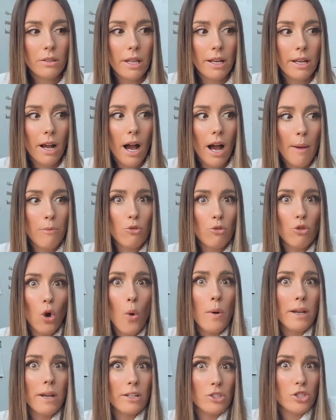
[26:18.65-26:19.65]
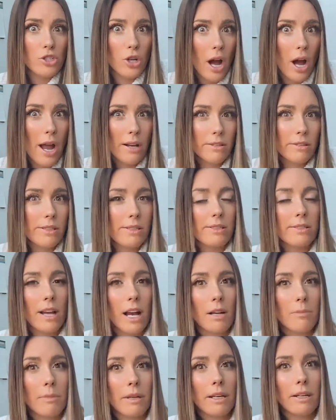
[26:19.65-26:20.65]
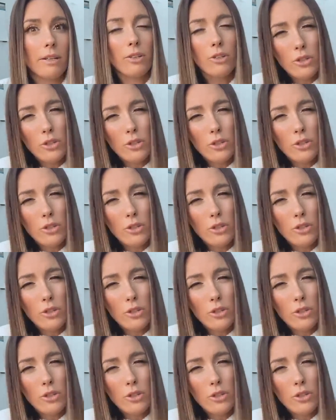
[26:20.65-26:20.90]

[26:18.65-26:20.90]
Like, I'm growing a child inside me.